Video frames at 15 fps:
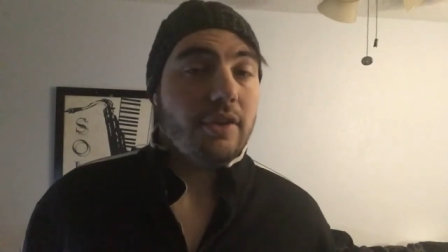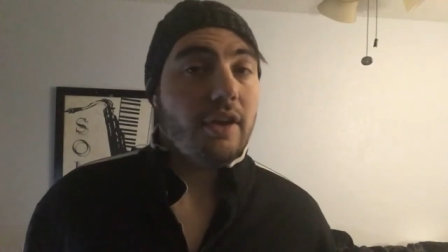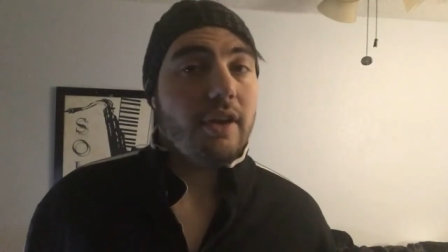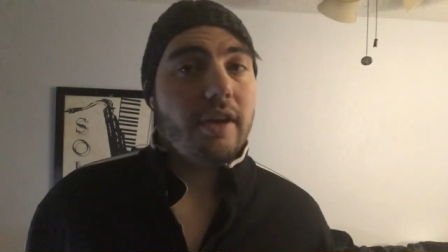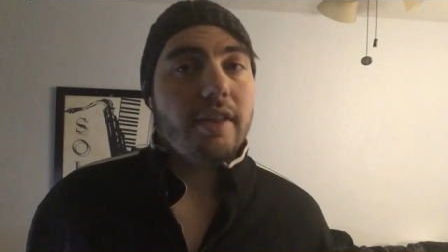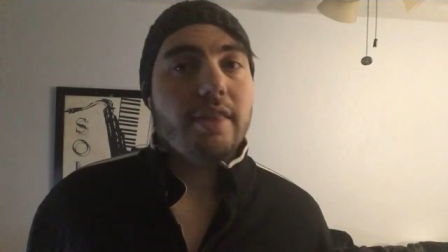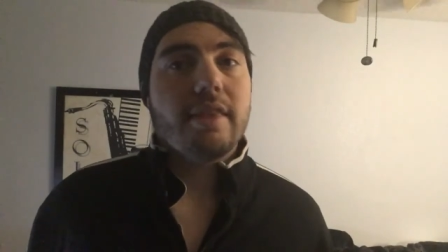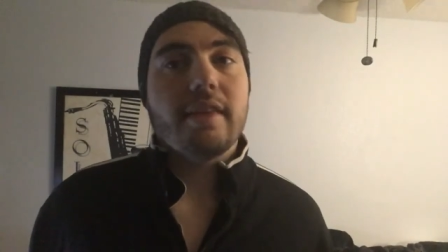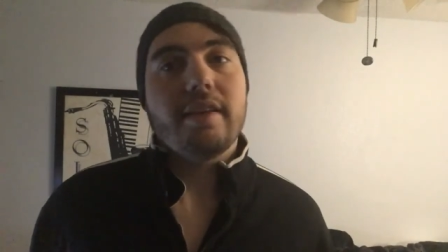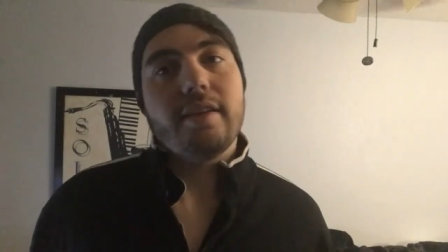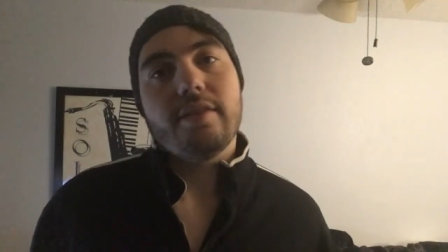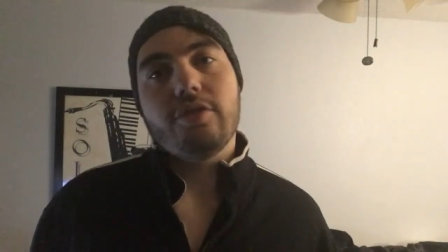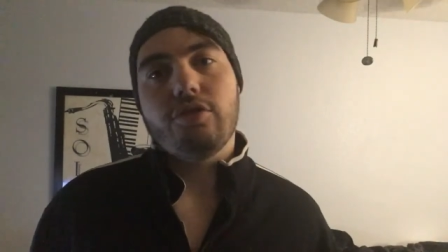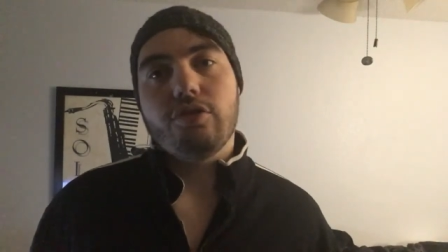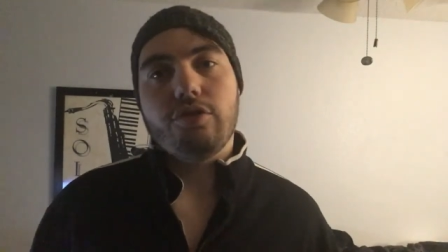not, then
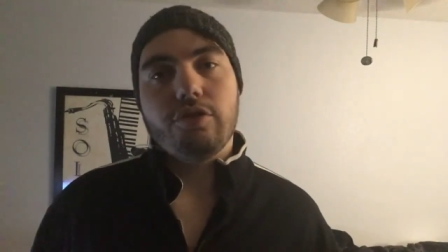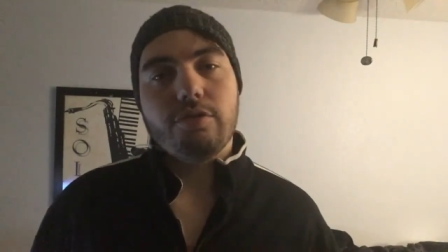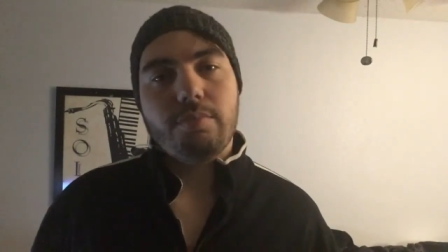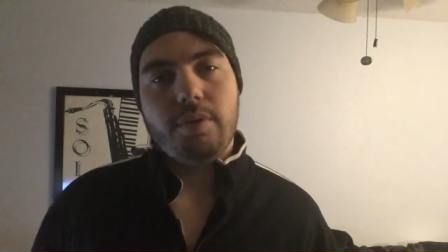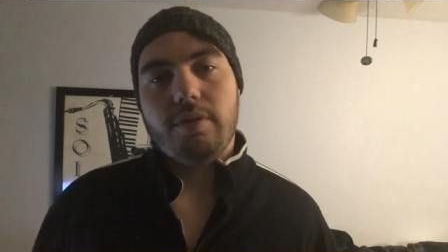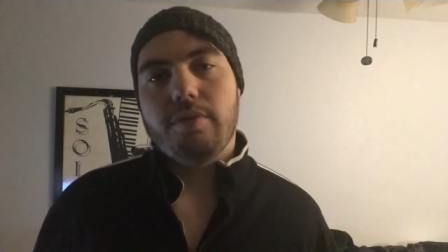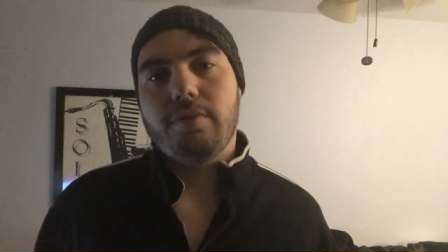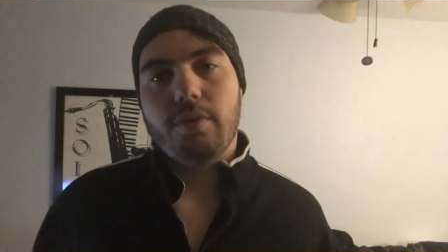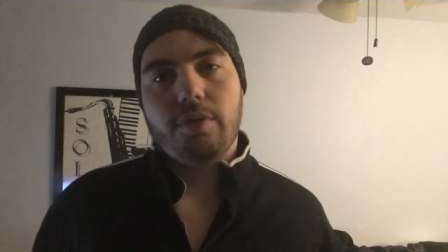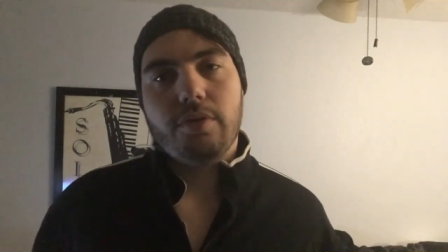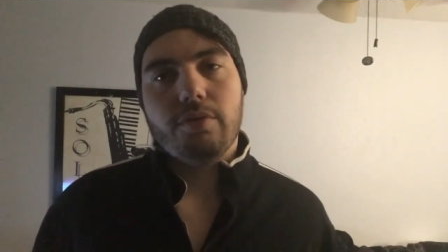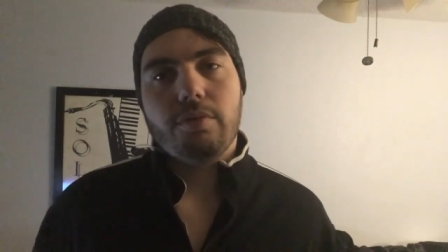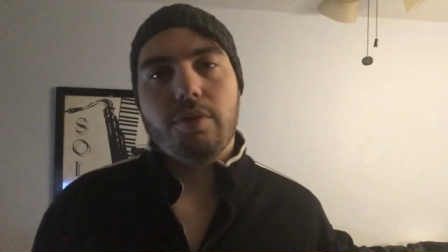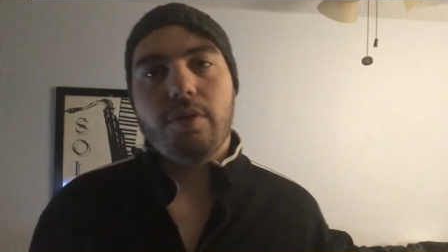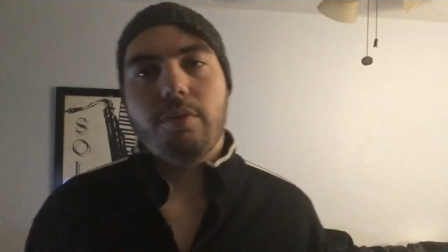it should just be
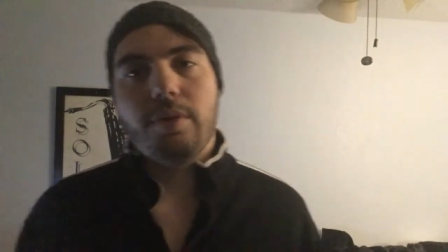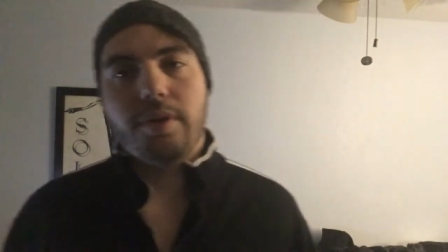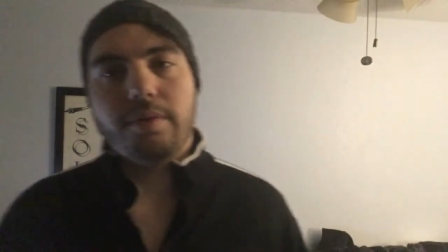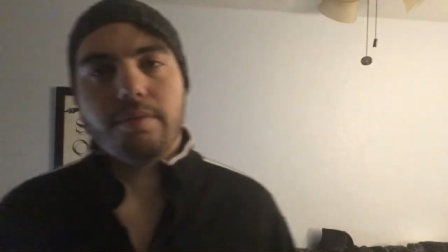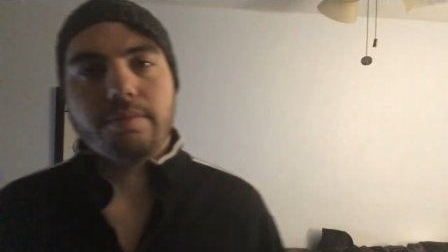forced requit.